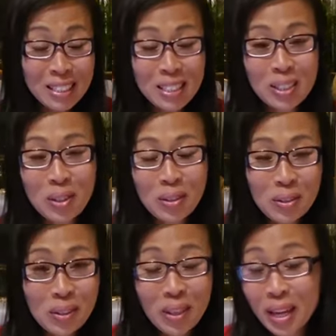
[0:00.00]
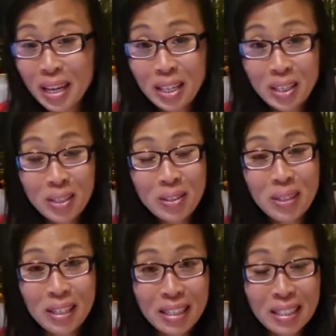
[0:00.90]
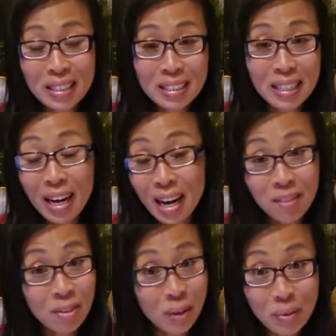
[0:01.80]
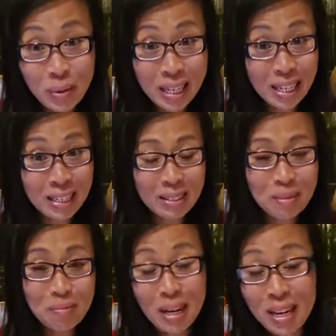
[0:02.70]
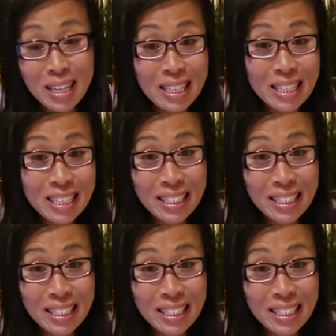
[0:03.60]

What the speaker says: So thank you, and yeah, have a great weekend. Bye.